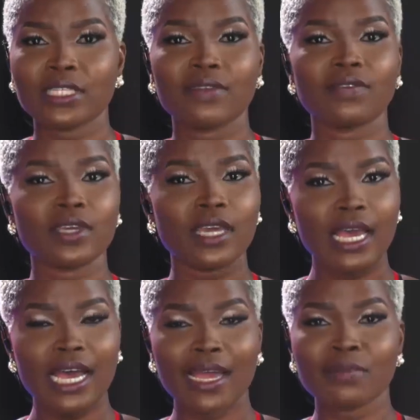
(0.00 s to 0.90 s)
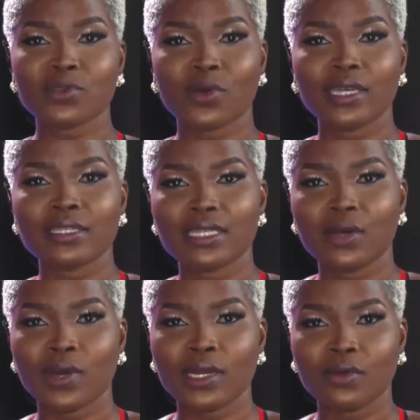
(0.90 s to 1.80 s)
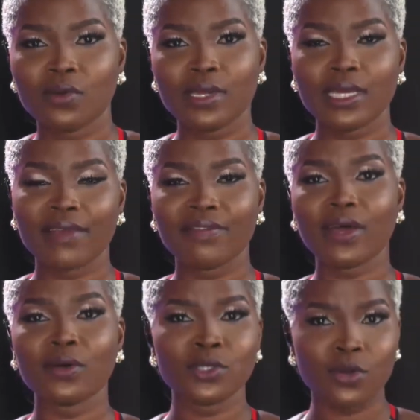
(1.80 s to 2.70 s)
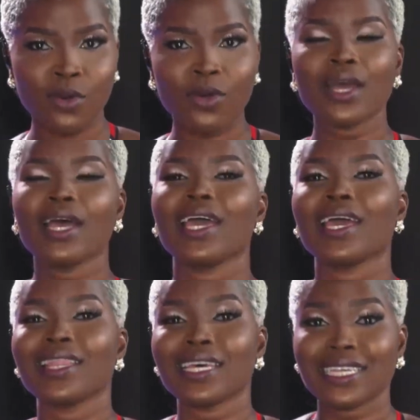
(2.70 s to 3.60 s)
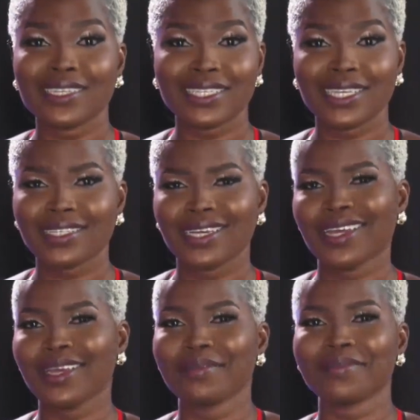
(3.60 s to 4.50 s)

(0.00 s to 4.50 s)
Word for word: TV. I am talking to the one and only Efia Odo. Uh, that's how she says her name.